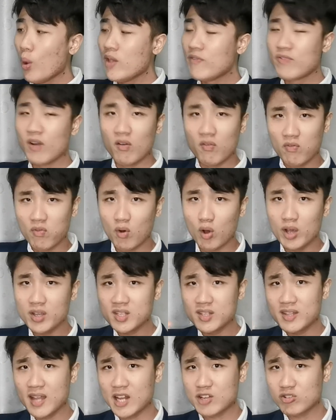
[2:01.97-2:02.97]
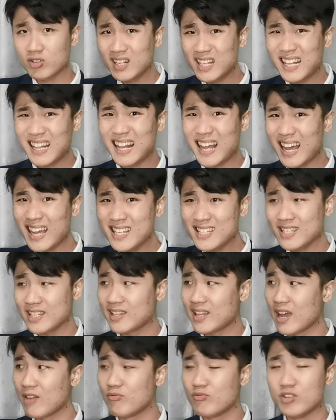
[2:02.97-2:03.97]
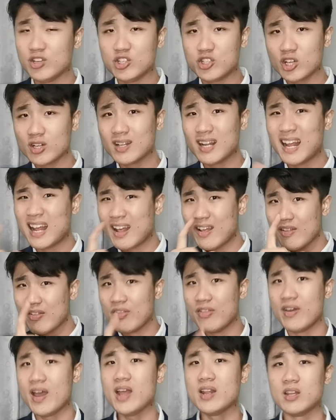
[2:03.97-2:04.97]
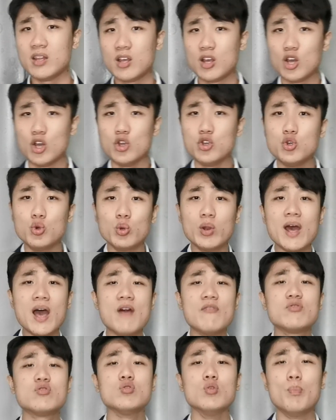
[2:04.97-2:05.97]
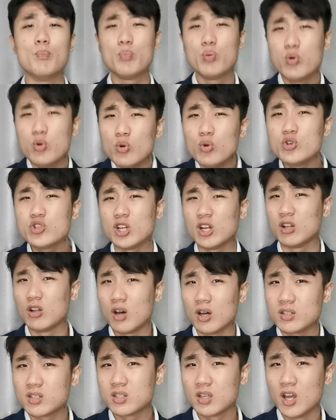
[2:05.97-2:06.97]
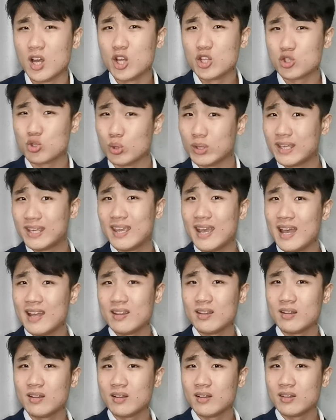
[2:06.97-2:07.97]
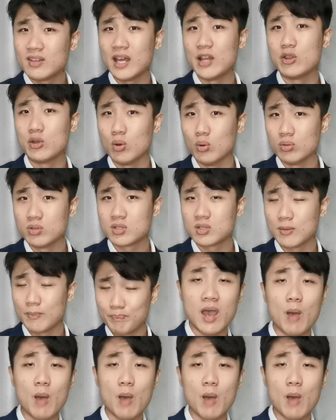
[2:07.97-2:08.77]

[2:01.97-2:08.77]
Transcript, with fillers: if your voice naturally lies in that region, then you would have to push a lot to get that note.